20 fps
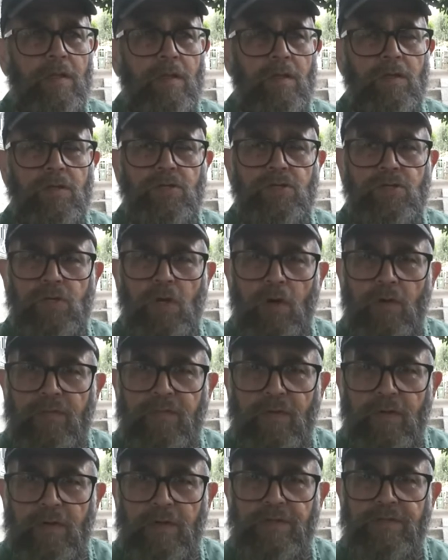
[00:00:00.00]

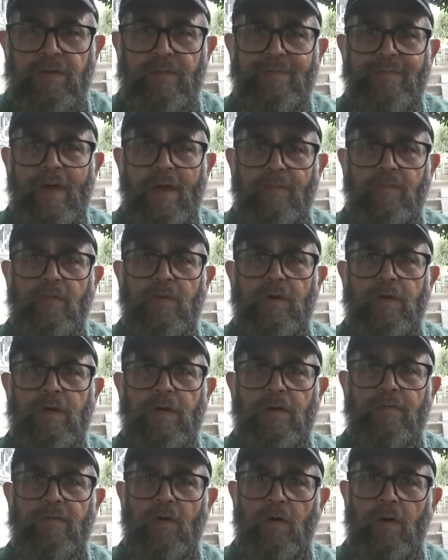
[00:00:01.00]
Shofar is a memory
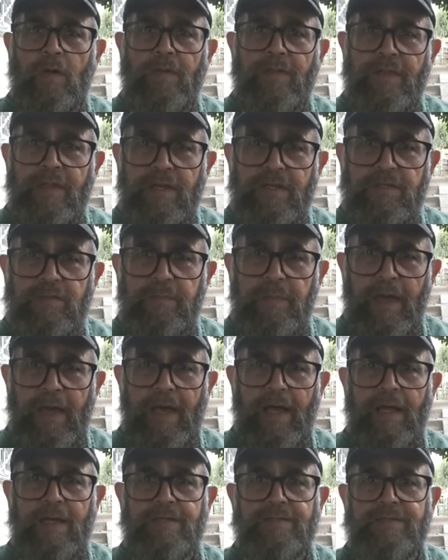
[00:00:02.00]
of all things
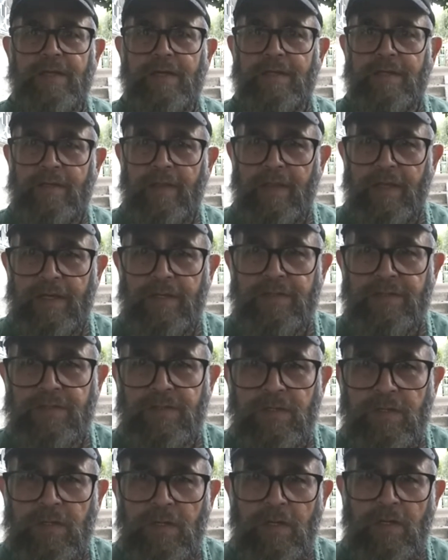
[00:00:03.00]
past and
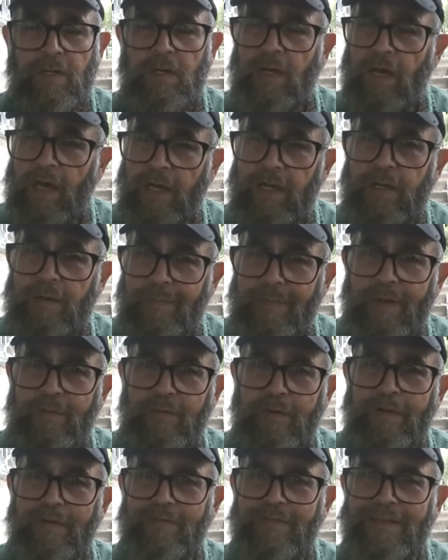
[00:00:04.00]
a
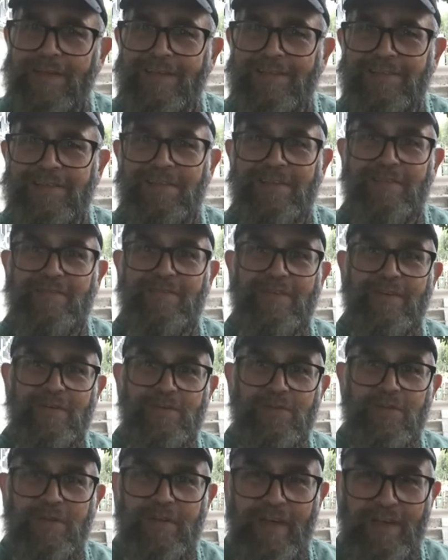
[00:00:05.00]
memory of things in the
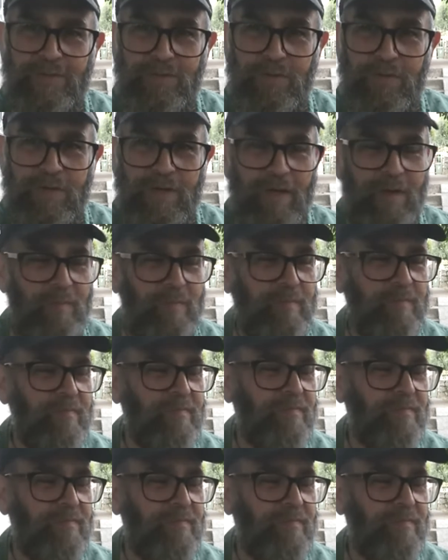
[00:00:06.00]
future yet to come.